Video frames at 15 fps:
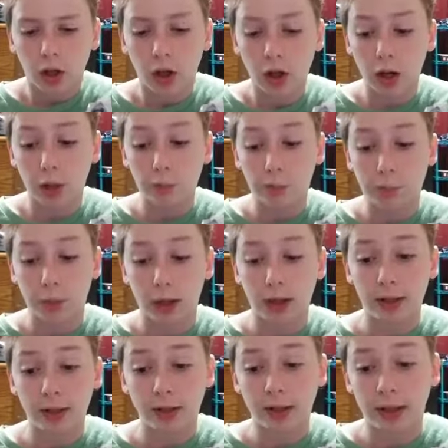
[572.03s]
Uh,
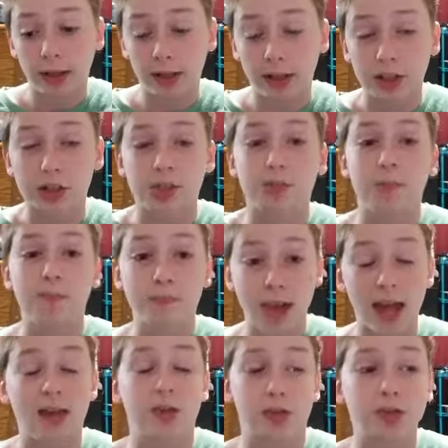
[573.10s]
but it is
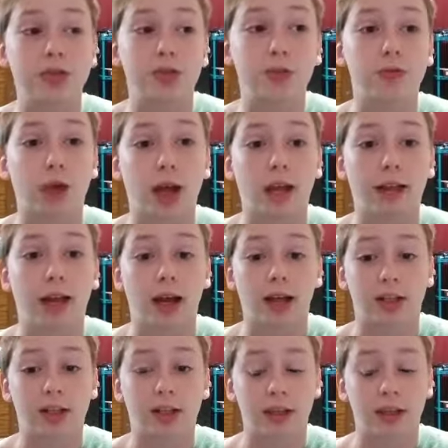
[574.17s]
meant to fight gods.